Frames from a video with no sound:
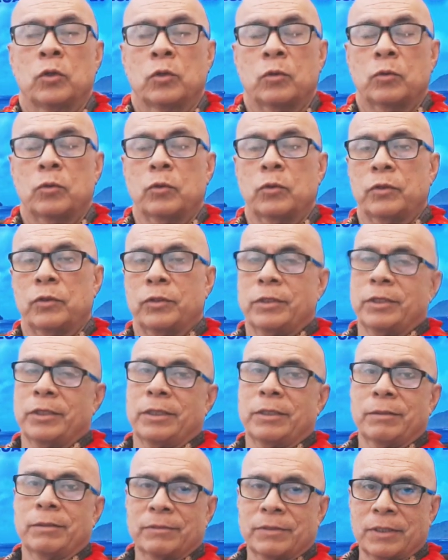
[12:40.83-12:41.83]
or
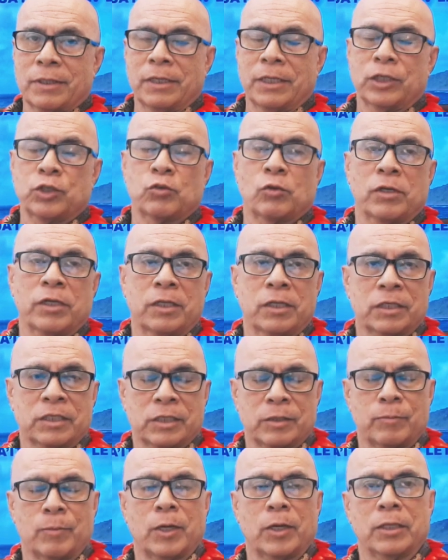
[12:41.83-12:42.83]
literally the
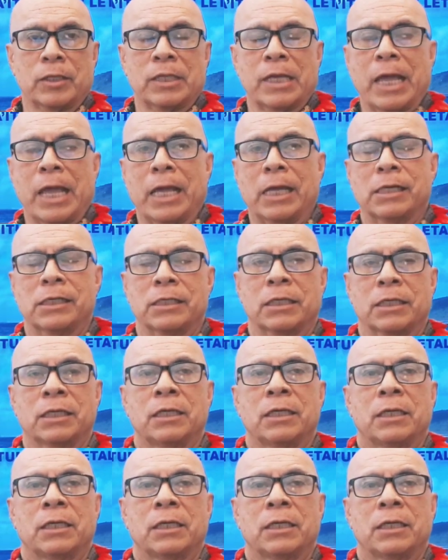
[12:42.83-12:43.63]
smart hand.